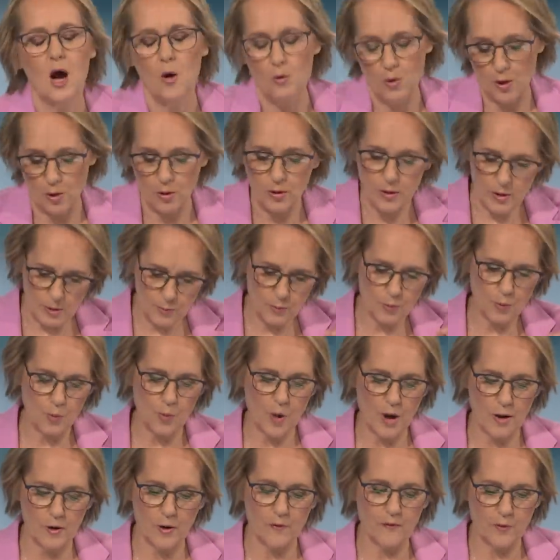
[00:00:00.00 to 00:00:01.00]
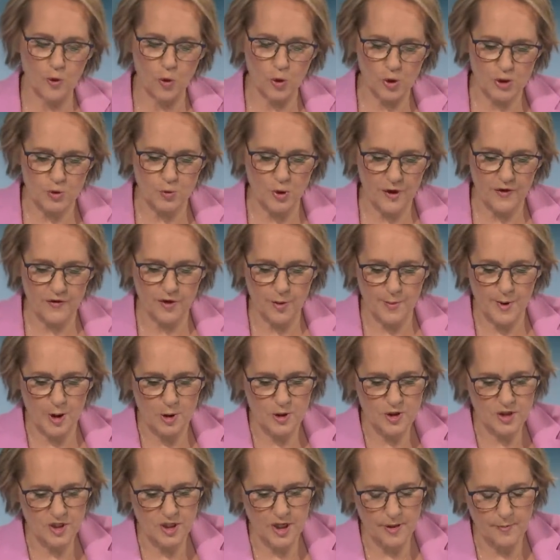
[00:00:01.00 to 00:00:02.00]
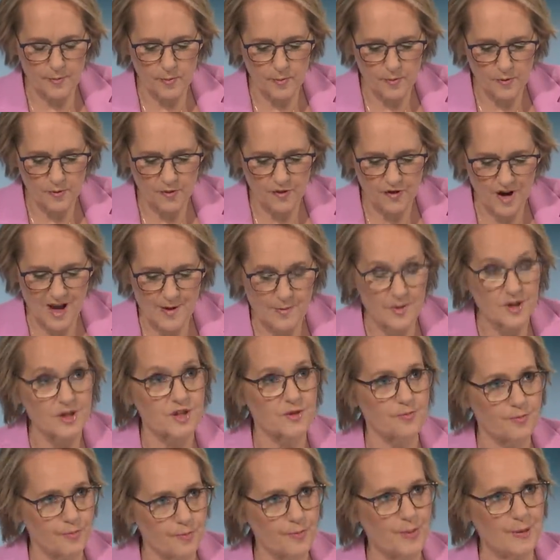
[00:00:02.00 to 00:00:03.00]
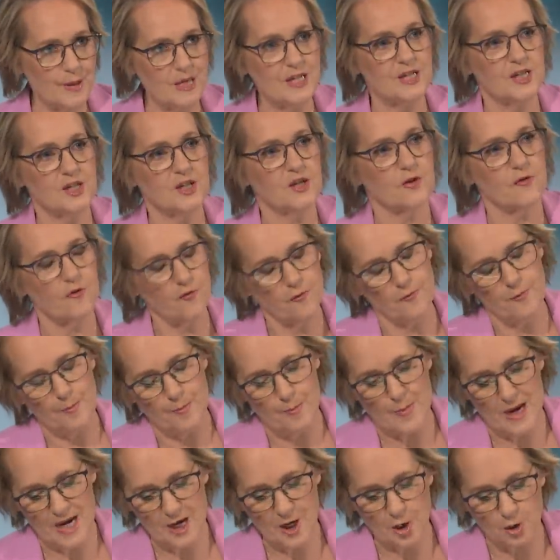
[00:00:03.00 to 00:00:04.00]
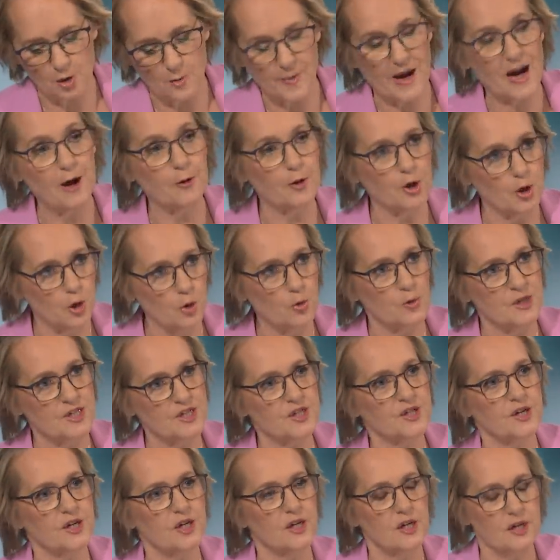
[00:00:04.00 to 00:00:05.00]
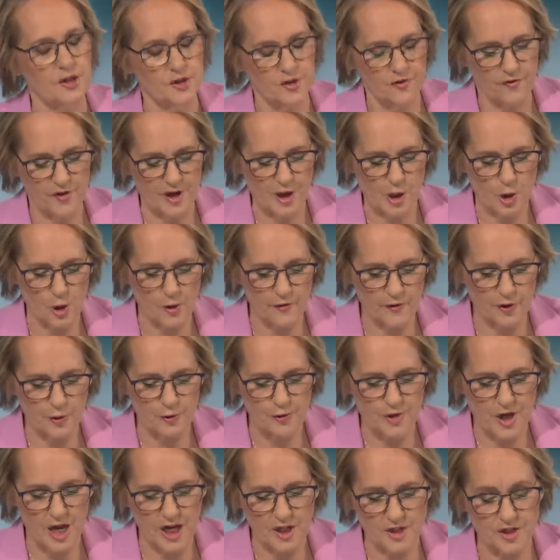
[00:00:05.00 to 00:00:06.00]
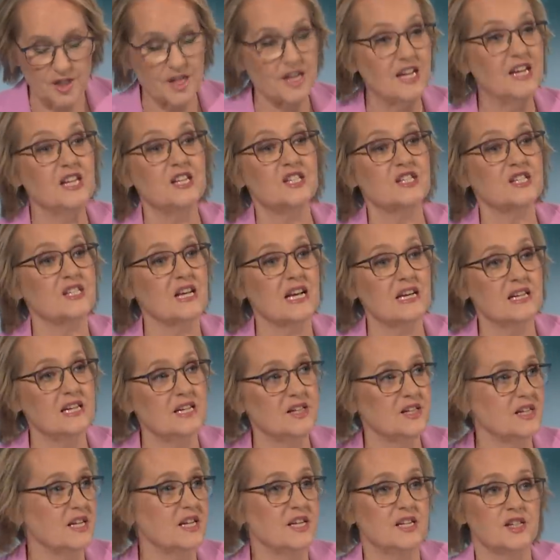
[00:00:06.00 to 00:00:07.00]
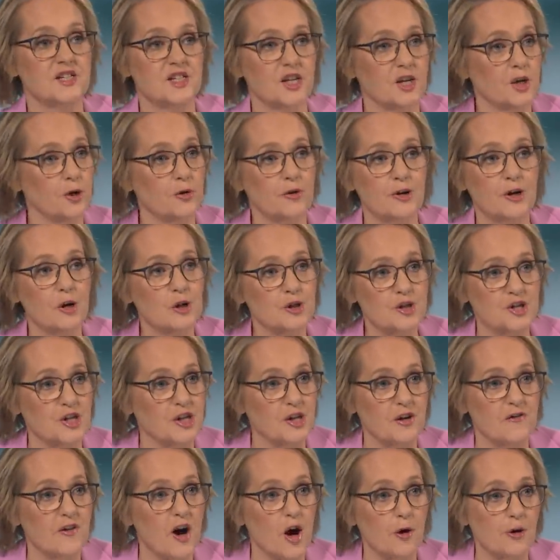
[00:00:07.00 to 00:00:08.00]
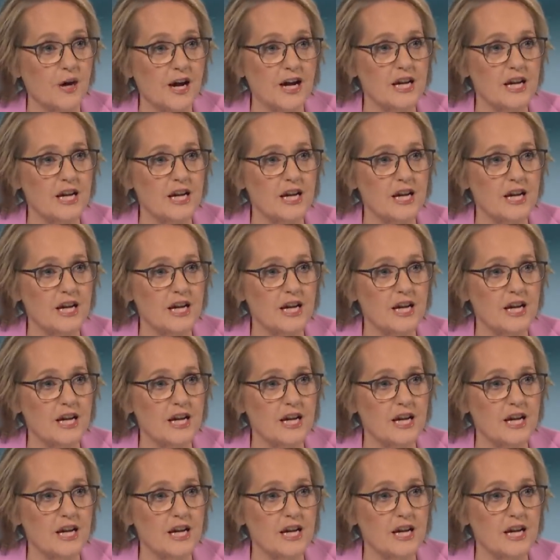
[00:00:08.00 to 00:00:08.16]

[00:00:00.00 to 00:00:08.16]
Well, of course, one of the most famous pieces of media about you is the video of you dancing, and it's a curiosity of our